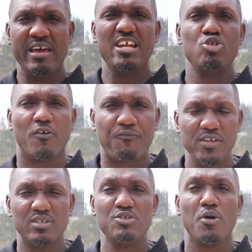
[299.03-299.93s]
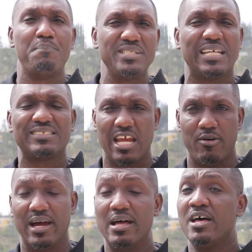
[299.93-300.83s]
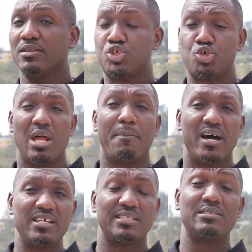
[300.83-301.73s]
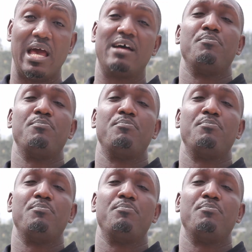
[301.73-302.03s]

in your field, in your business area. The truth about this is they are